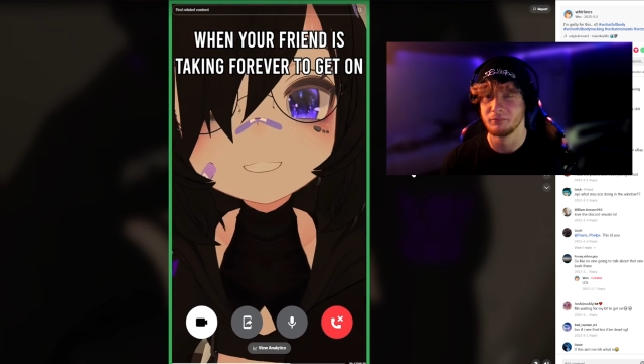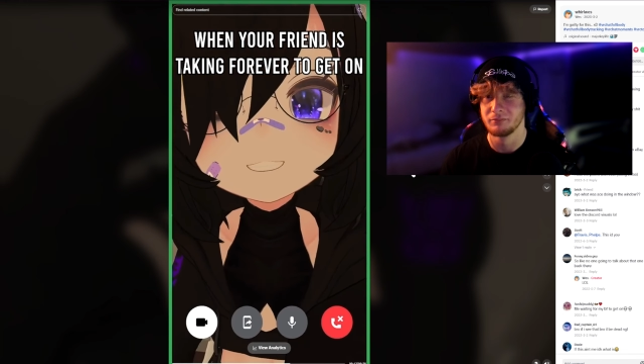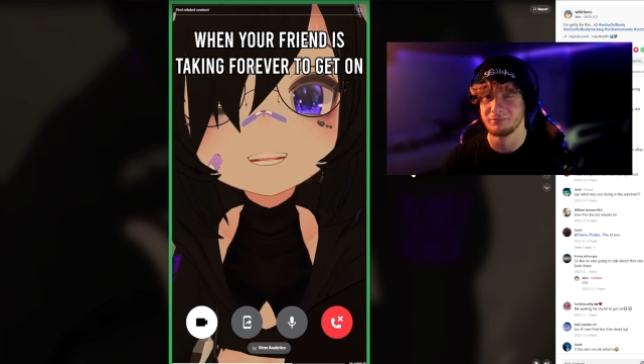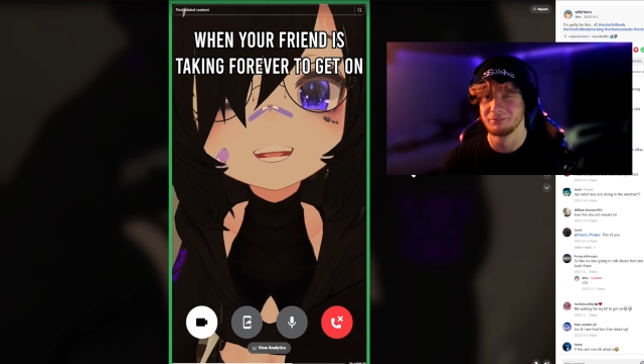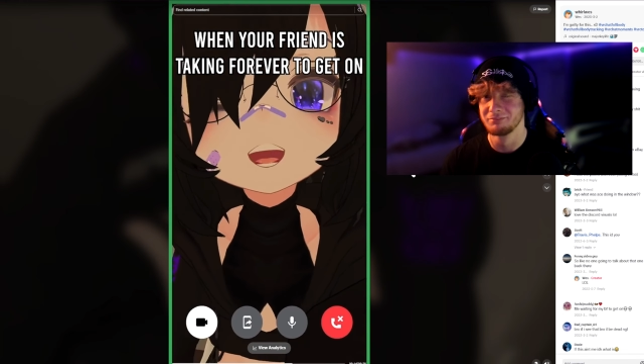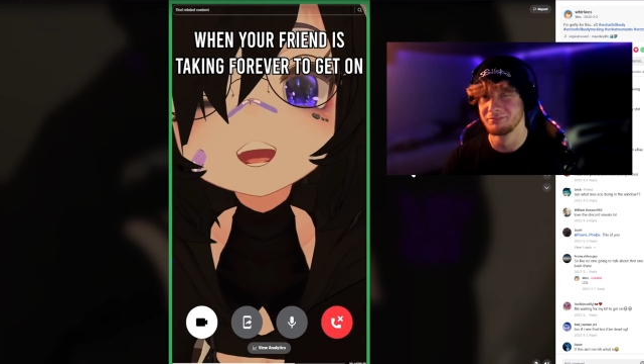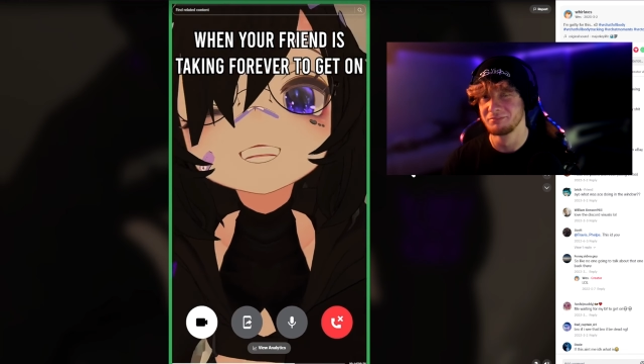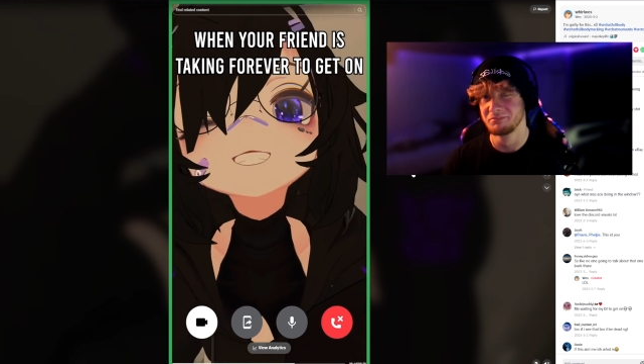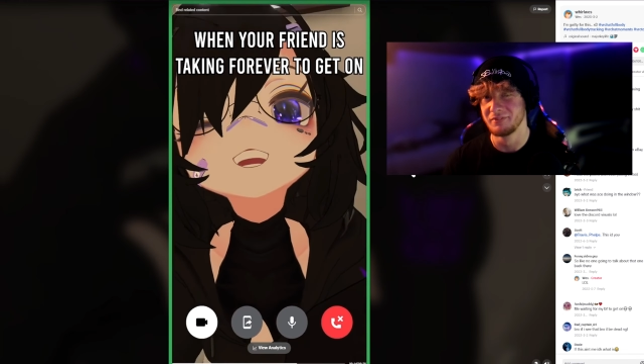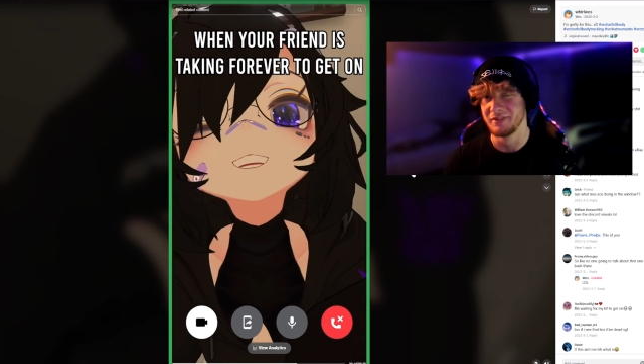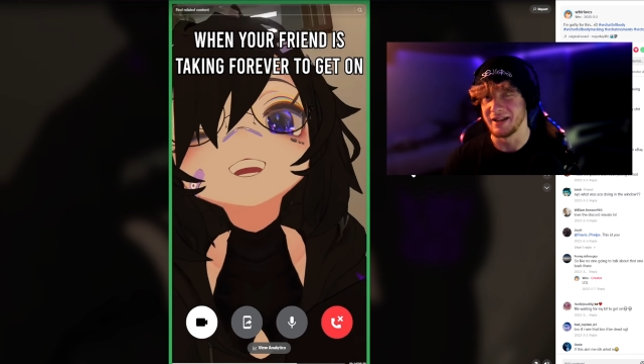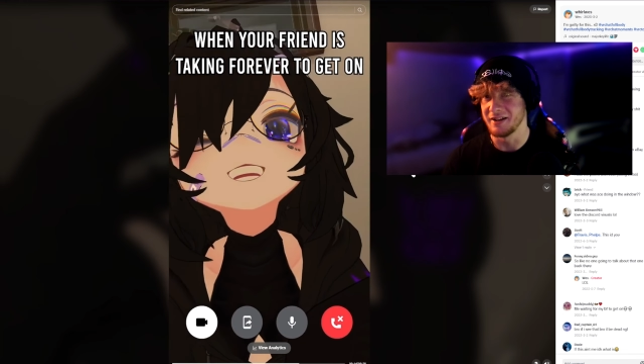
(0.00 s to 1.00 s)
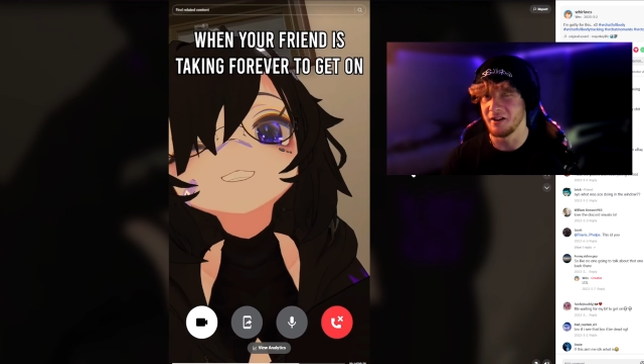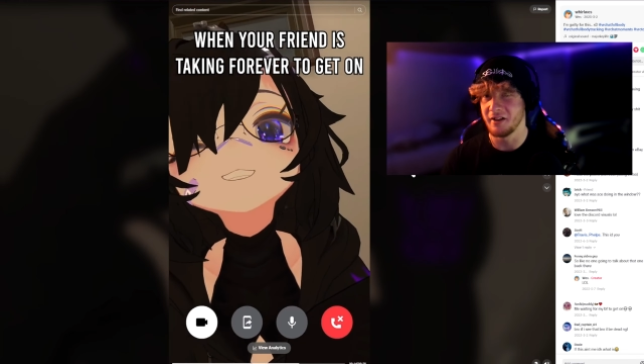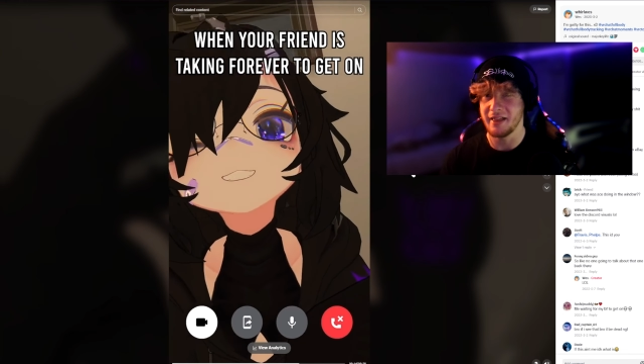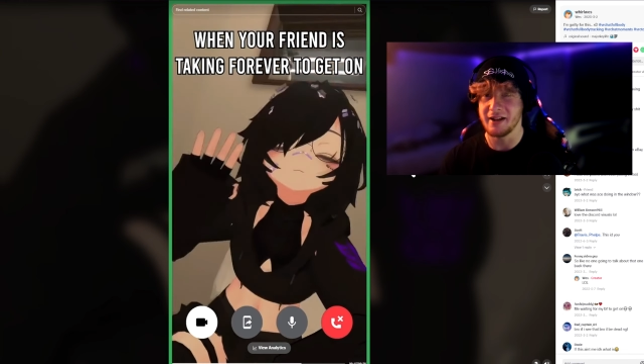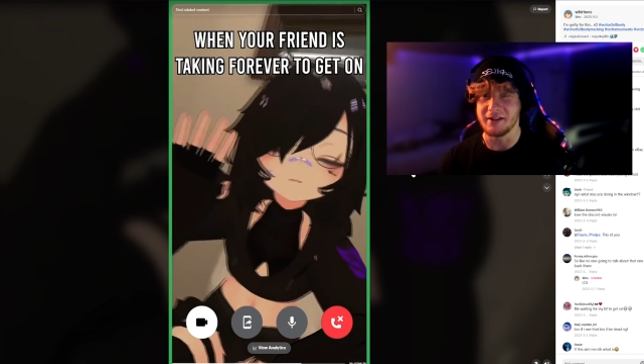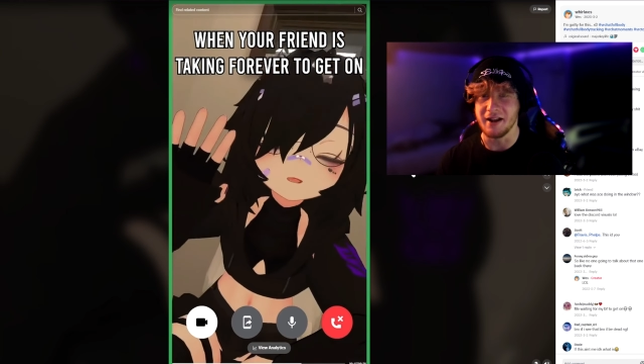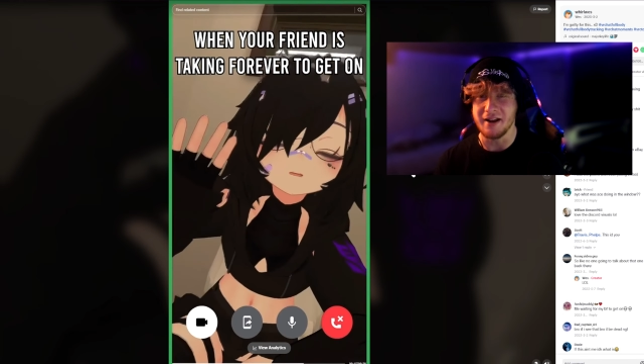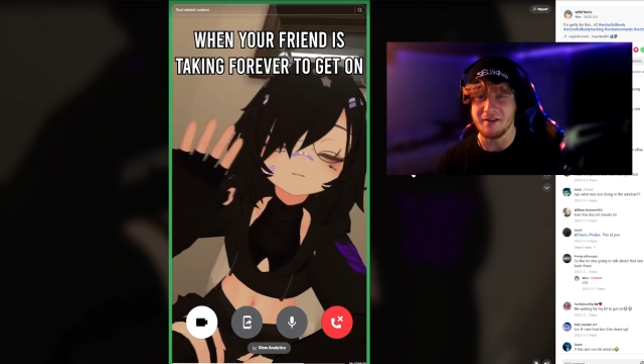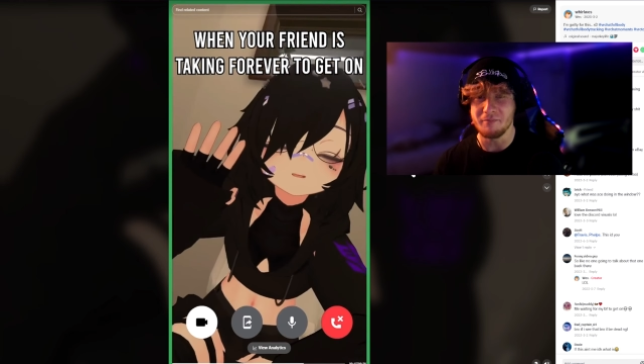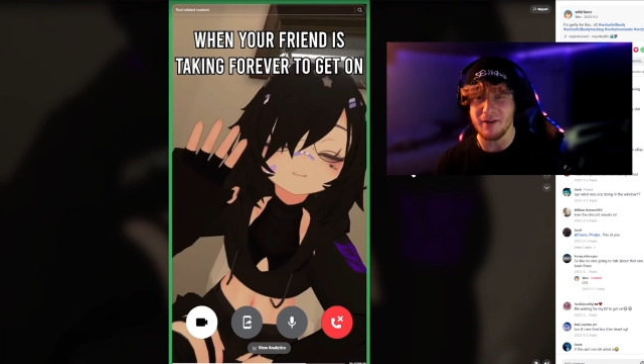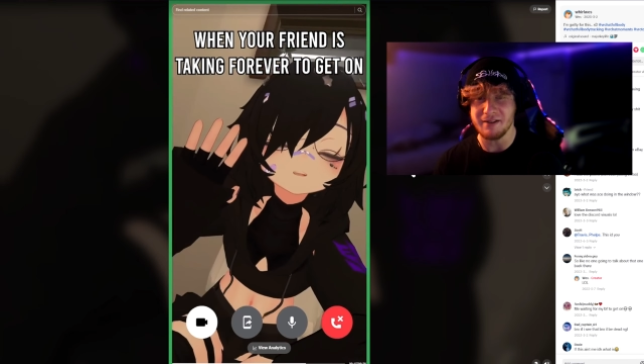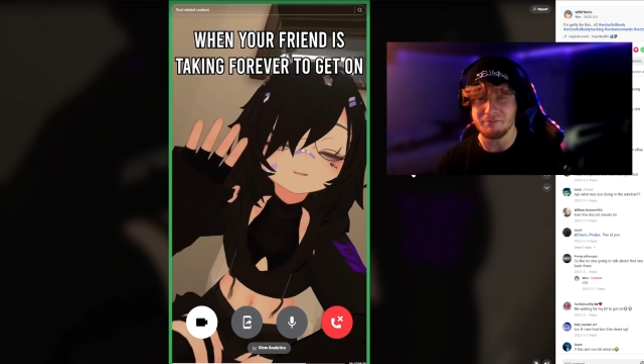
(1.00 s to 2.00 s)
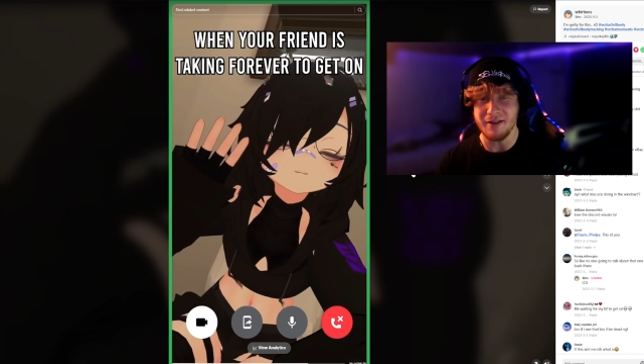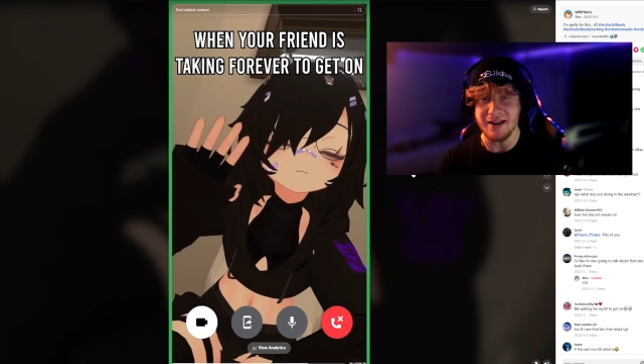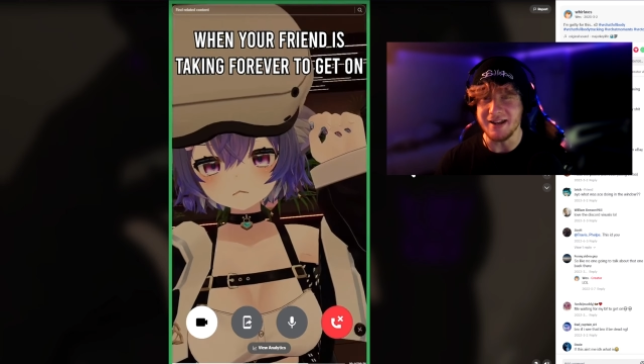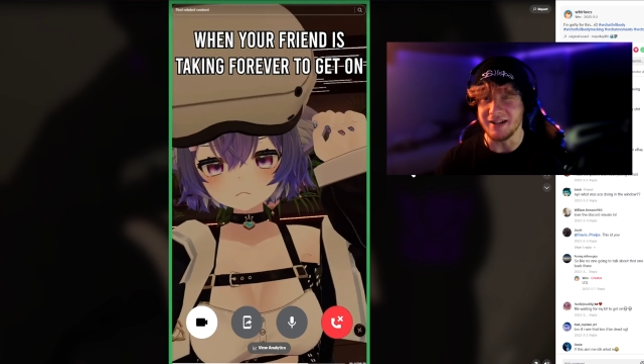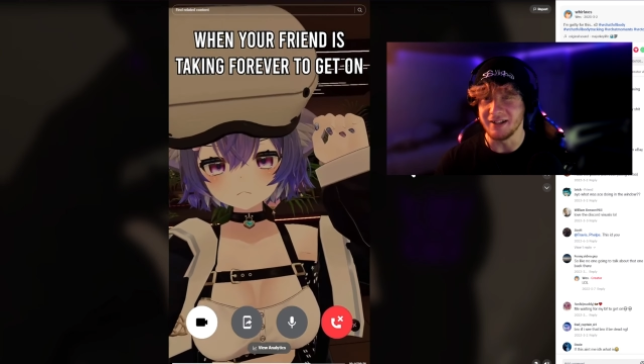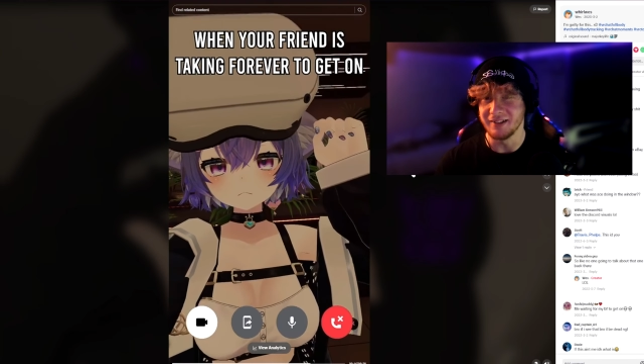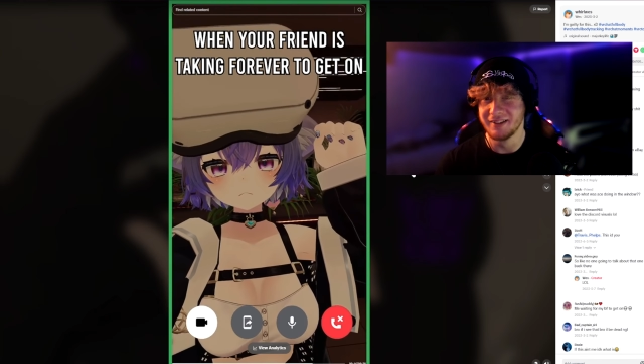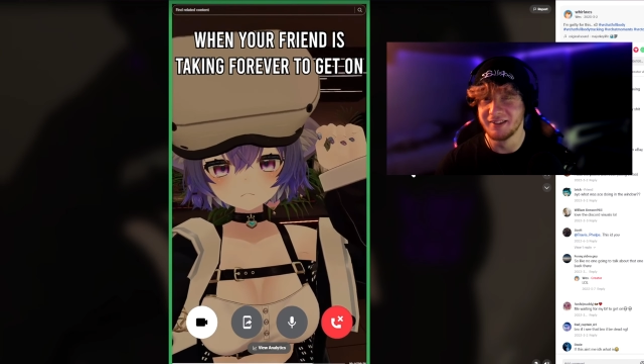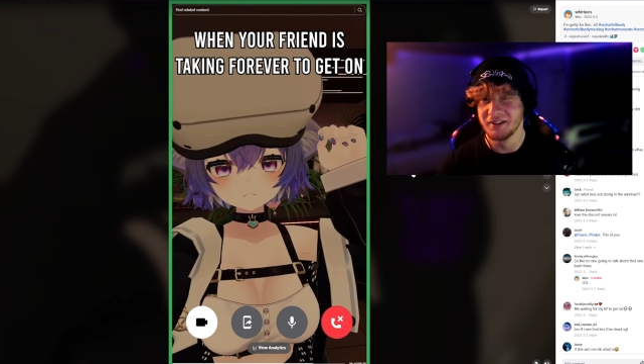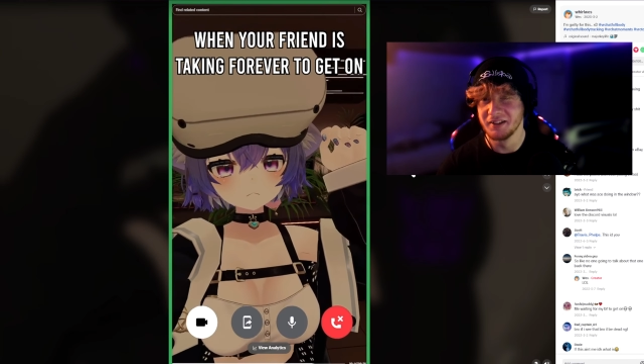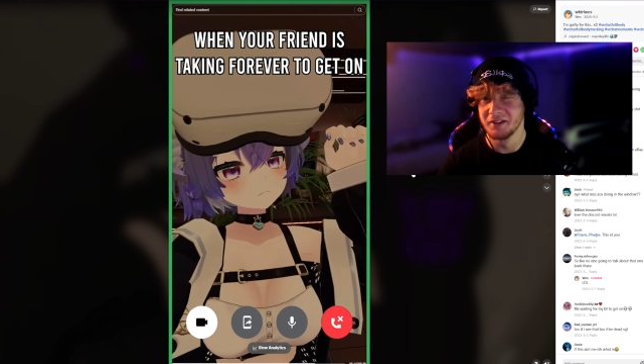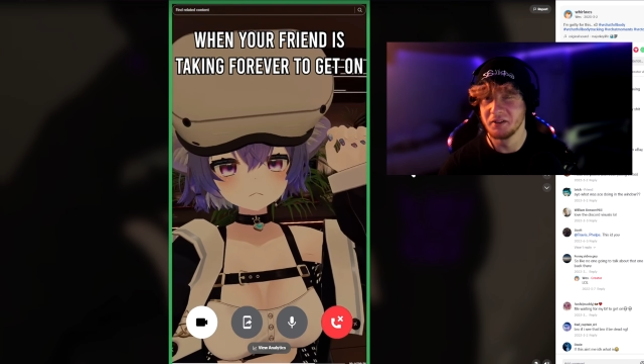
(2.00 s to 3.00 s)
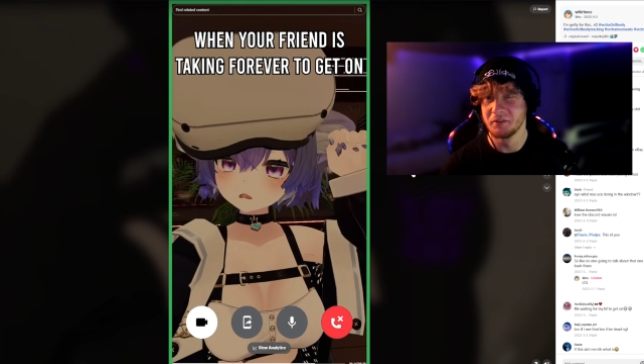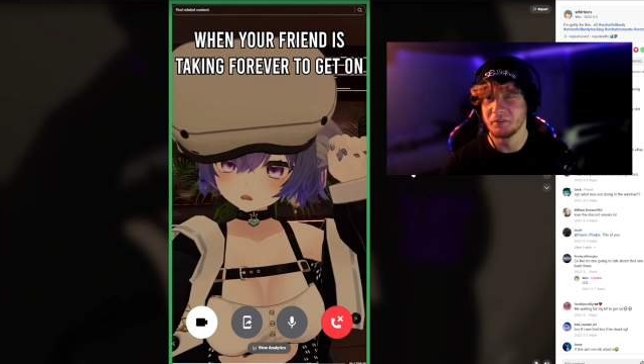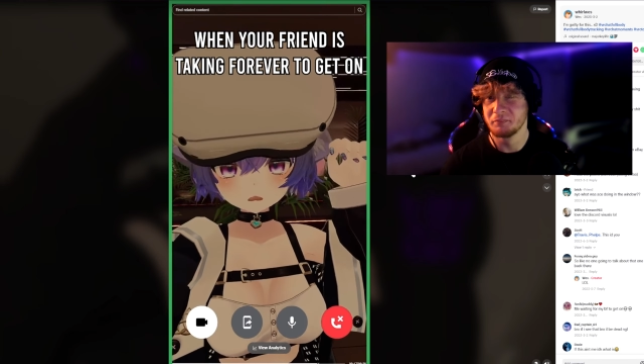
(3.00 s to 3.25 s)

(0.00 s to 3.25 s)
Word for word: won't have to Eat all that damn baked beans.